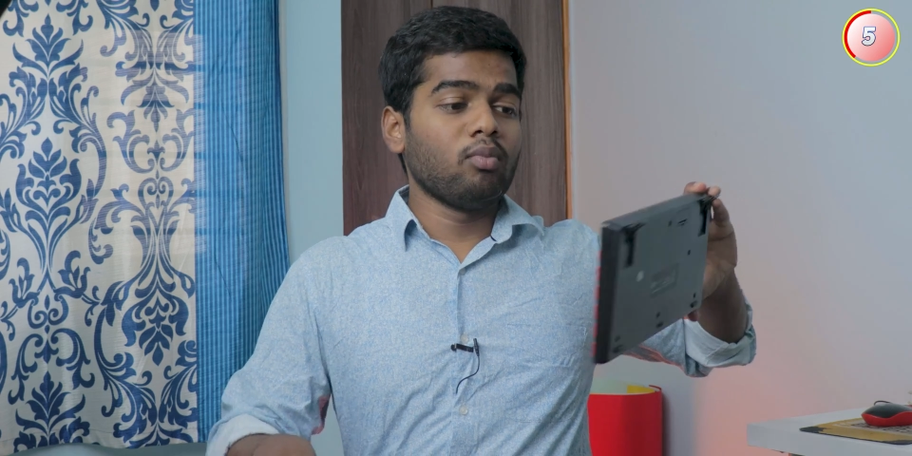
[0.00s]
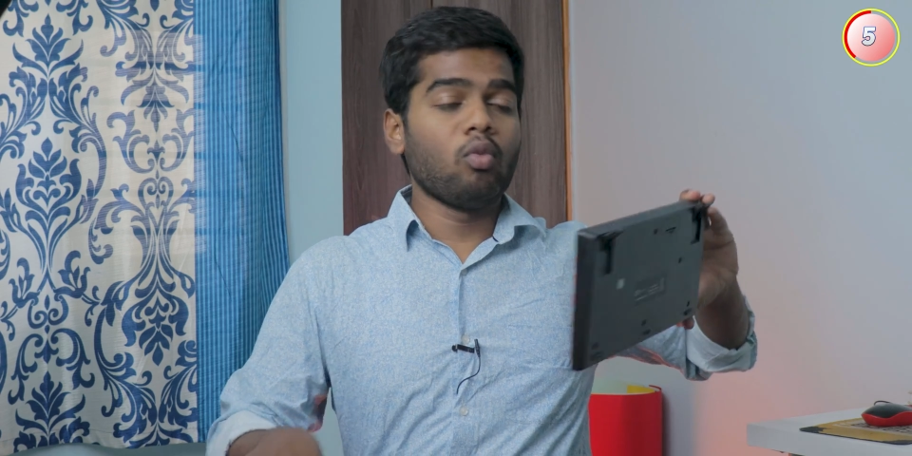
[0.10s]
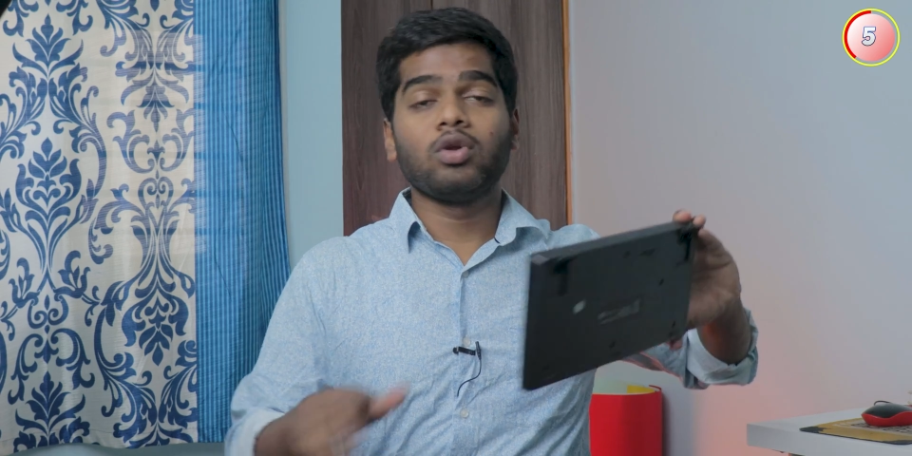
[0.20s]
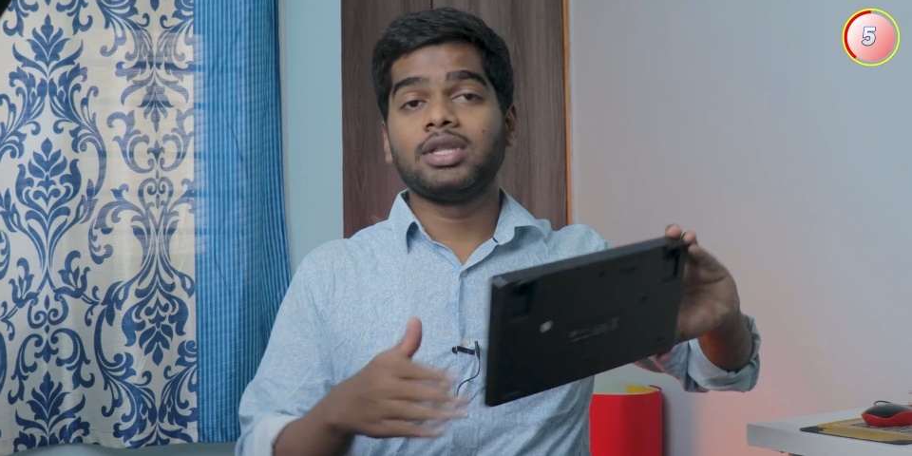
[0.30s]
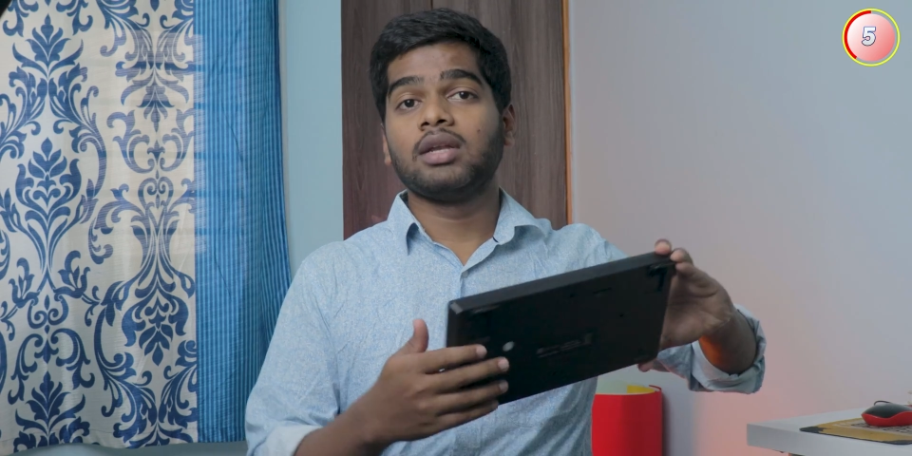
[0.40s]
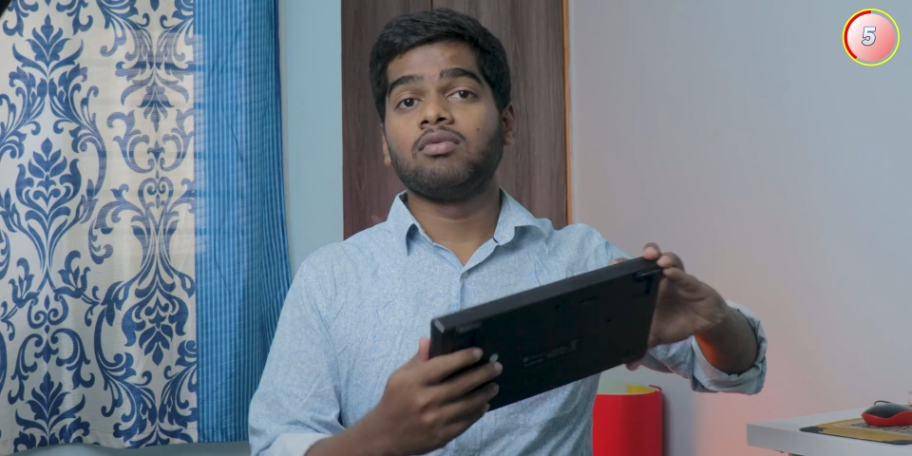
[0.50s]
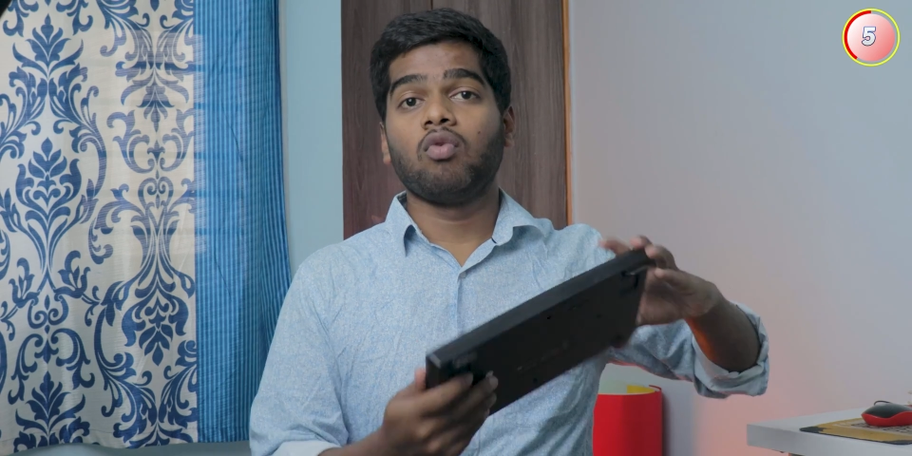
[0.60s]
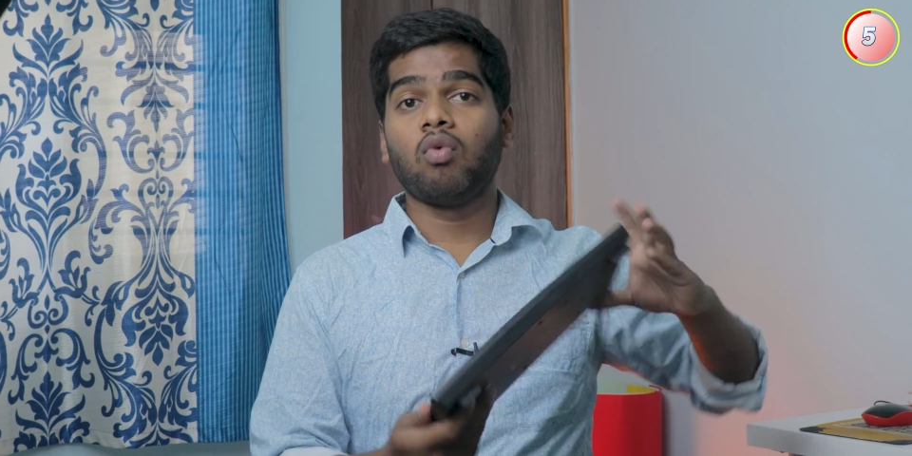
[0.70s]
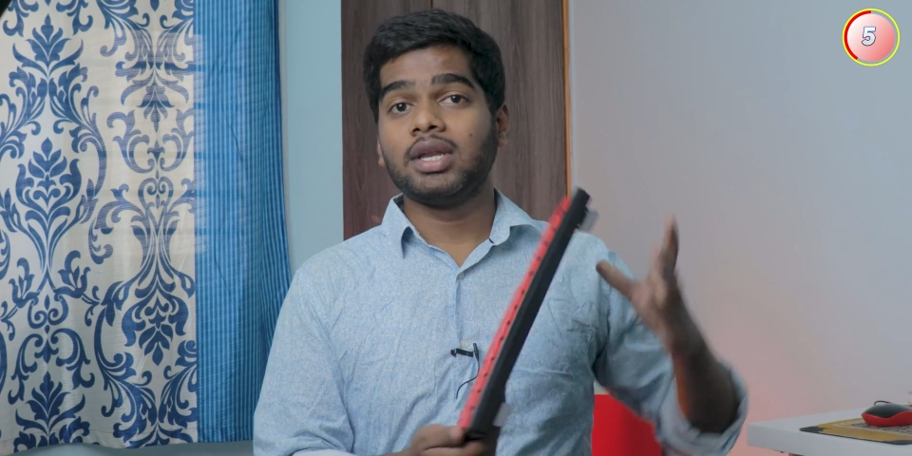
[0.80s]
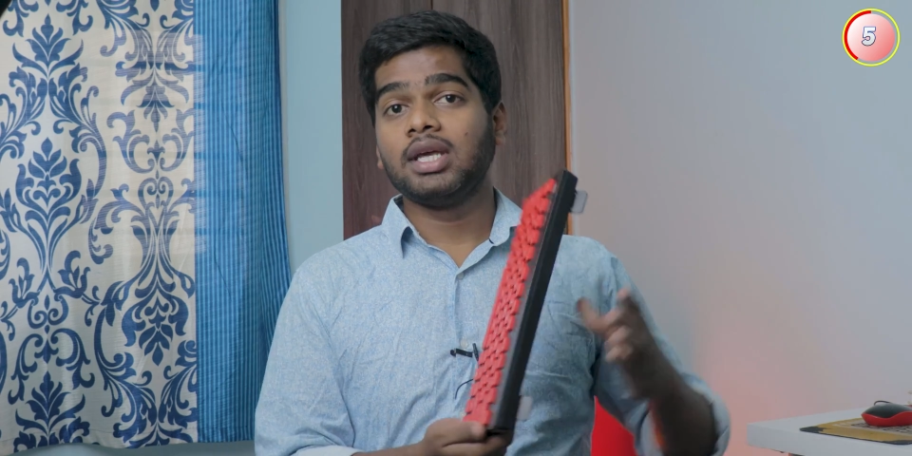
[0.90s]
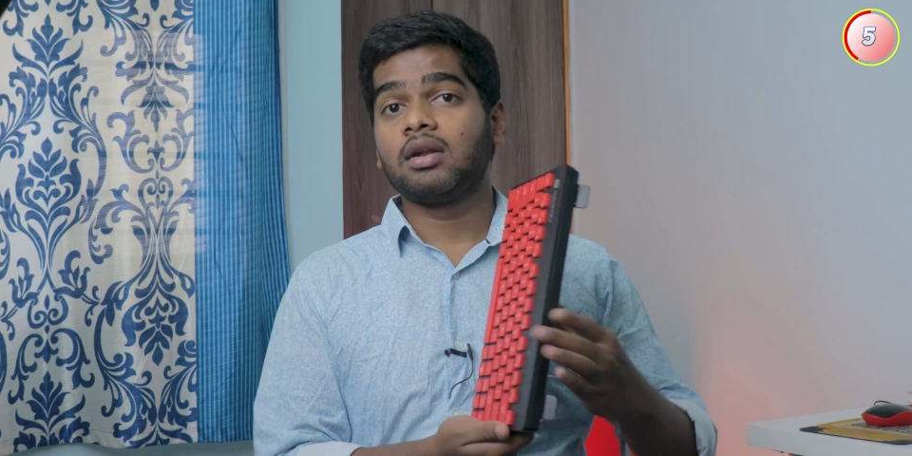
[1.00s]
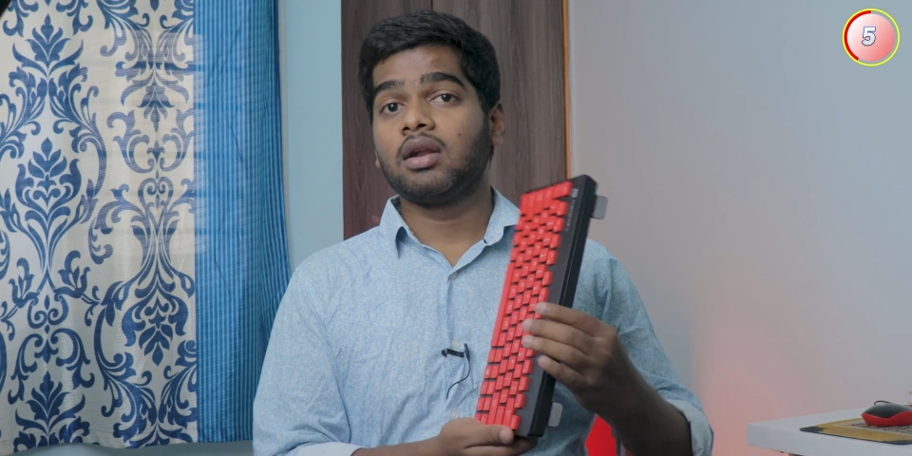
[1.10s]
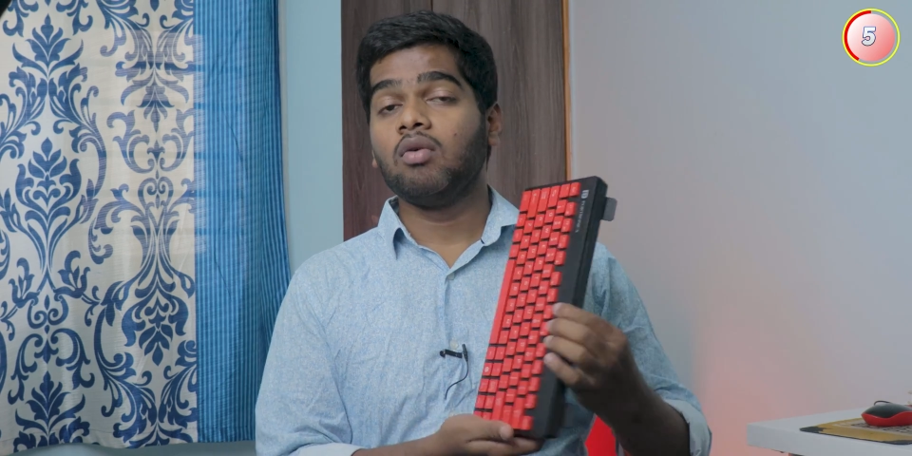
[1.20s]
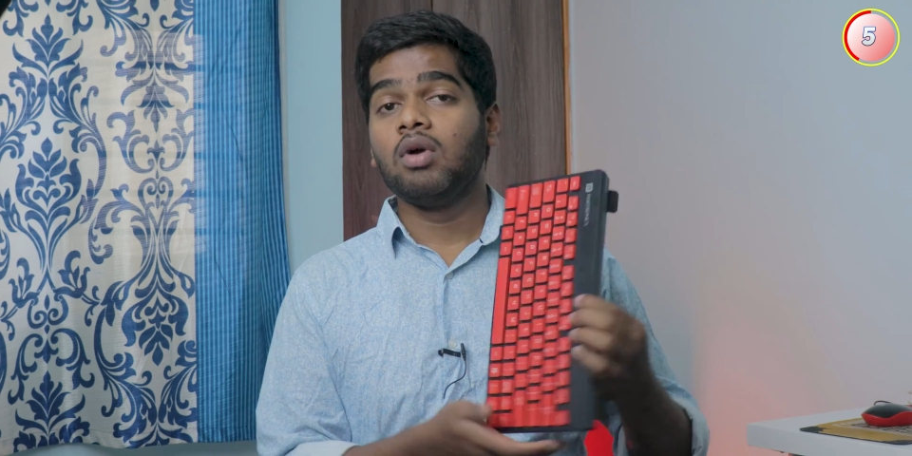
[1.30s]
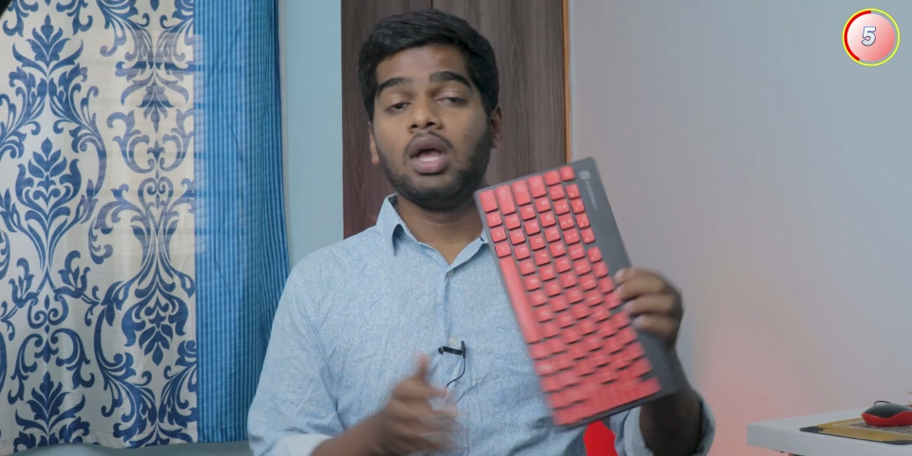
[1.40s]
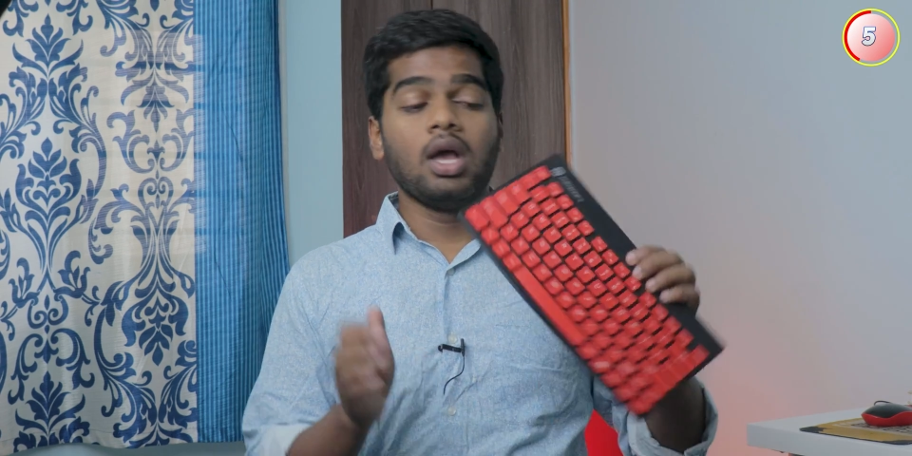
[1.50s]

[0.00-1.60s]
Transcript: more than 1 year now.